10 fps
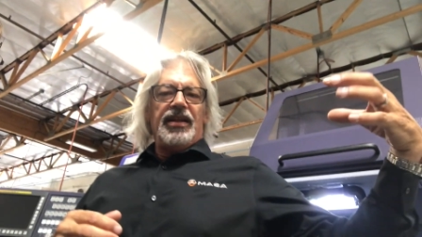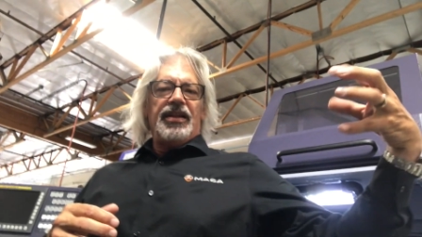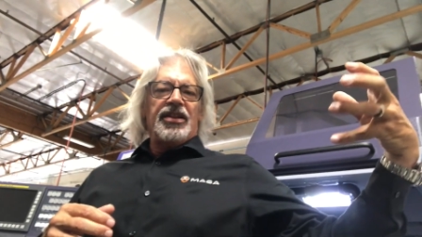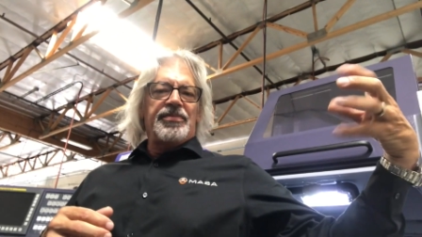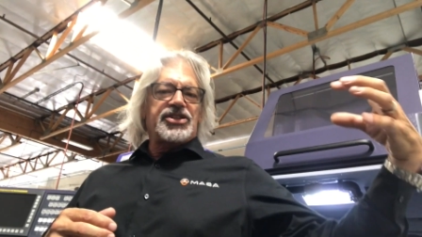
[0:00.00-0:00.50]

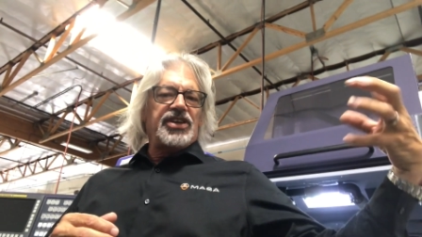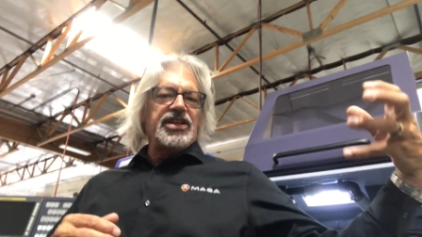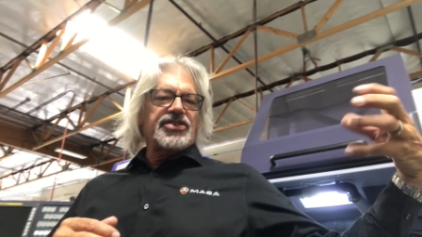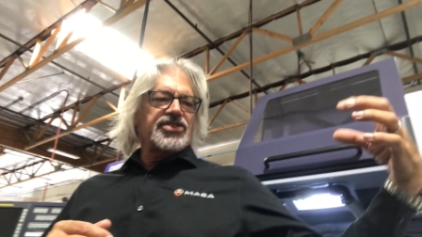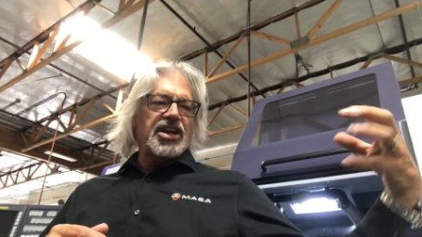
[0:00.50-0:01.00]
the machine's
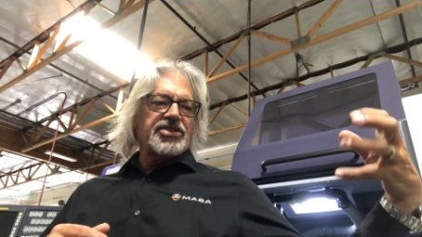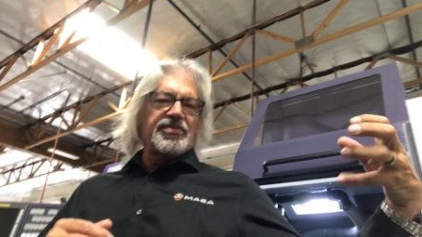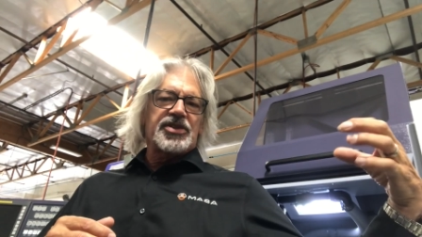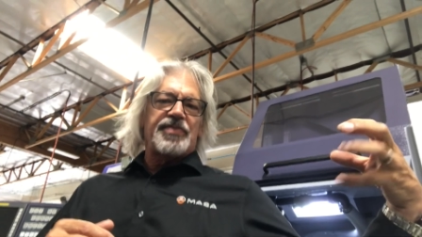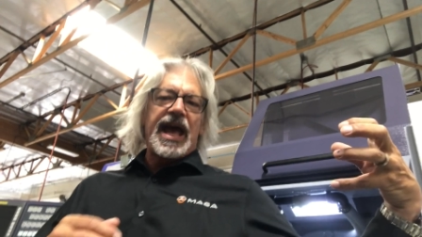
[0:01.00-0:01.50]
adjustment's
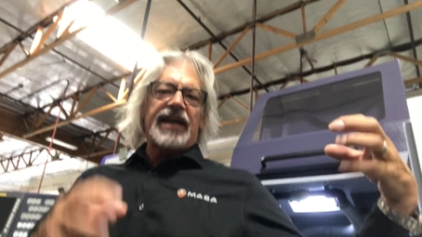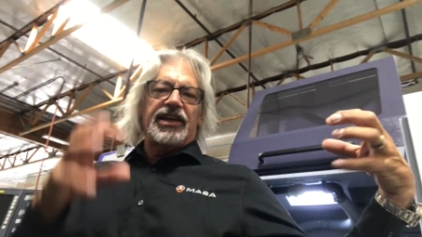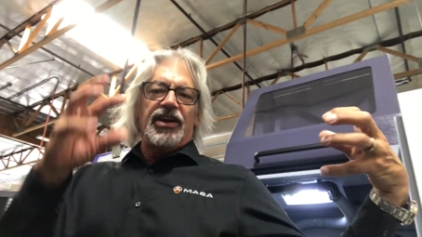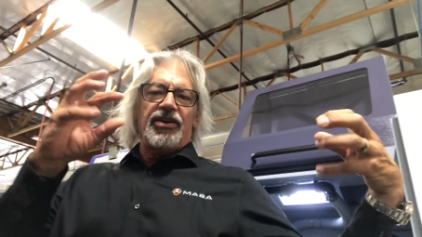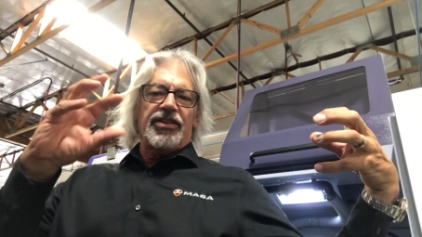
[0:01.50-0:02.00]
back
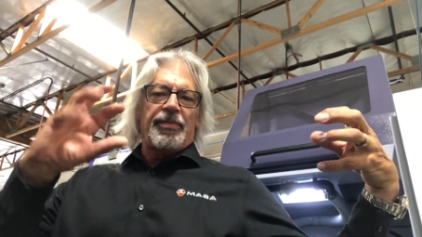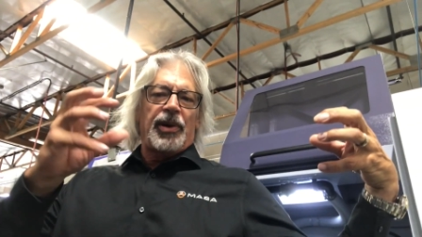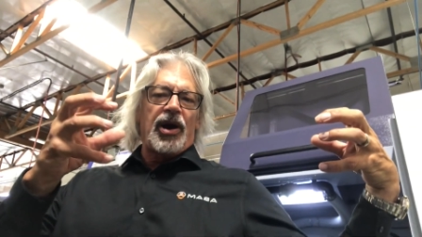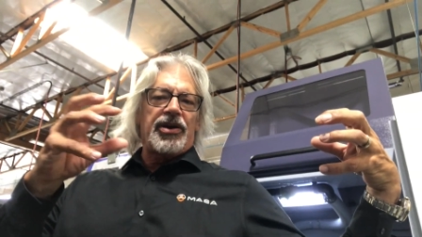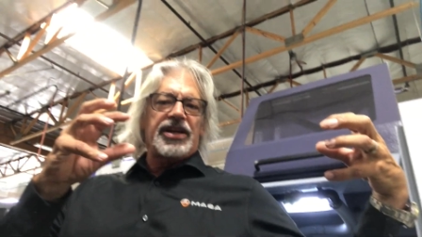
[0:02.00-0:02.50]
here, the
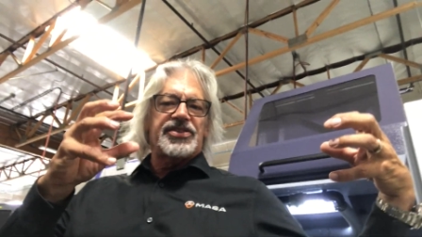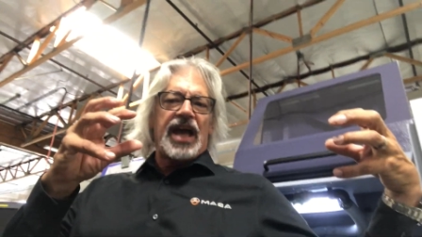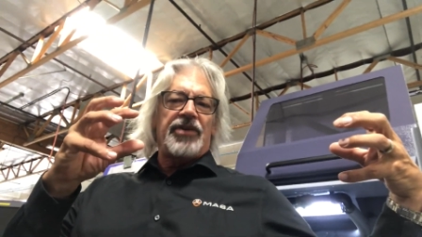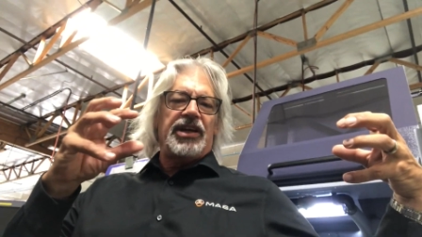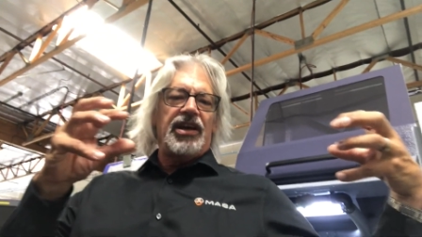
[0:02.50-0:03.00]
part is
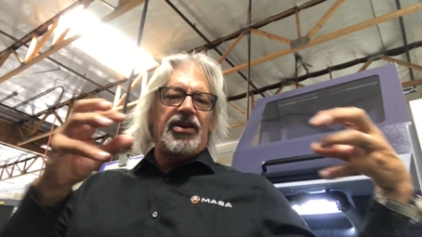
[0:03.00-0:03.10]
out here.